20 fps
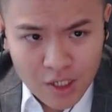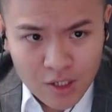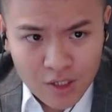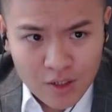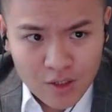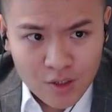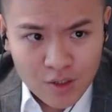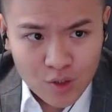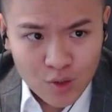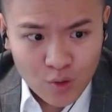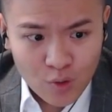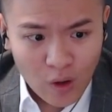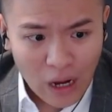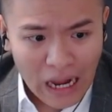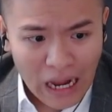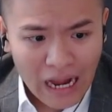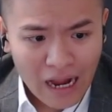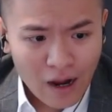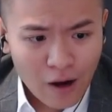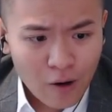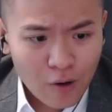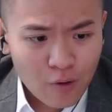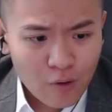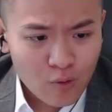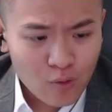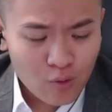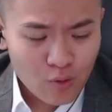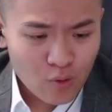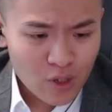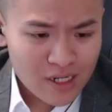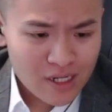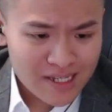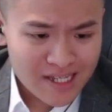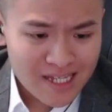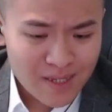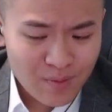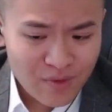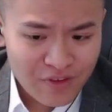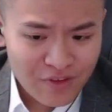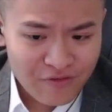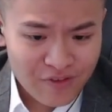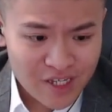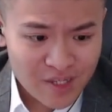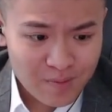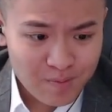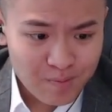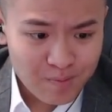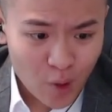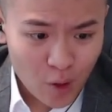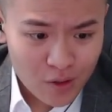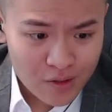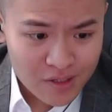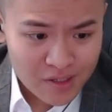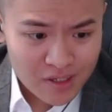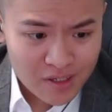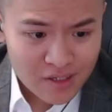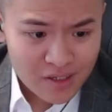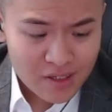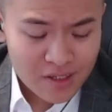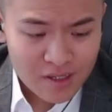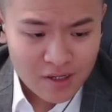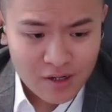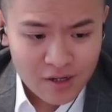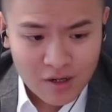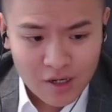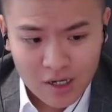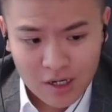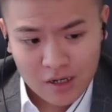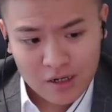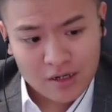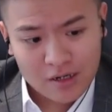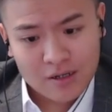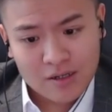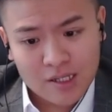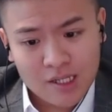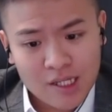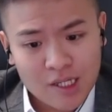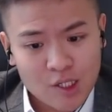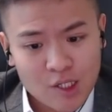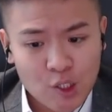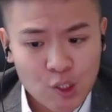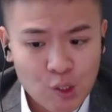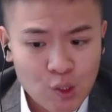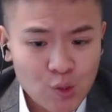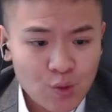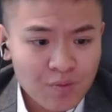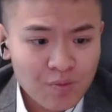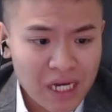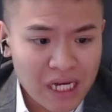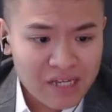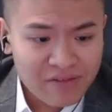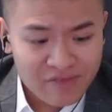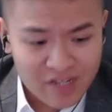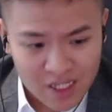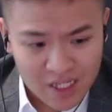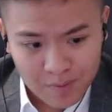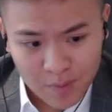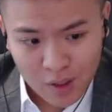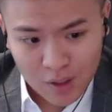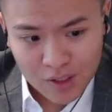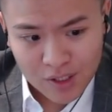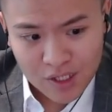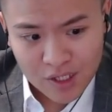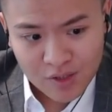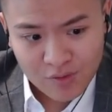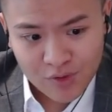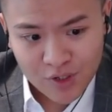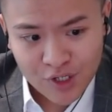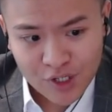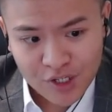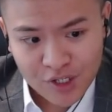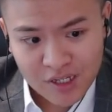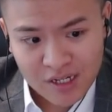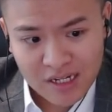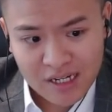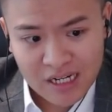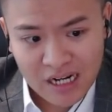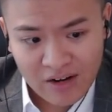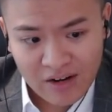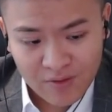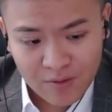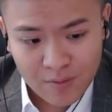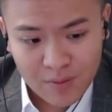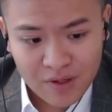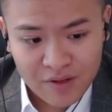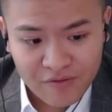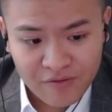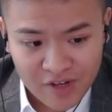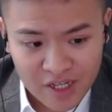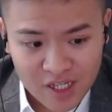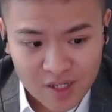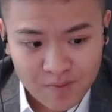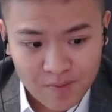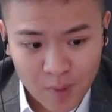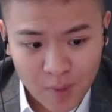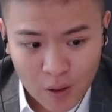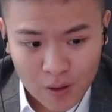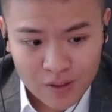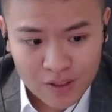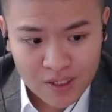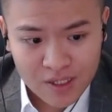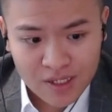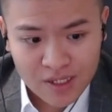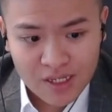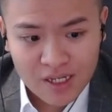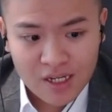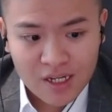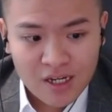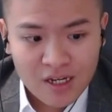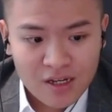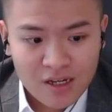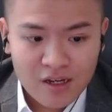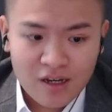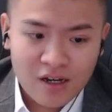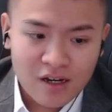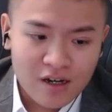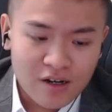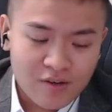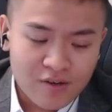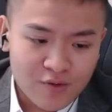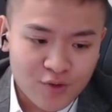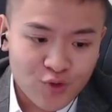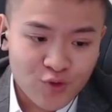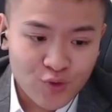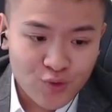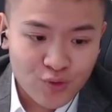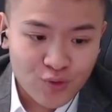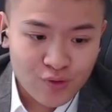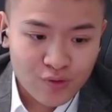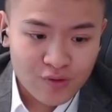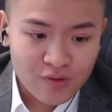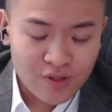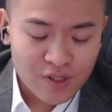So what are some of the responses? The two main responses, which is the government response through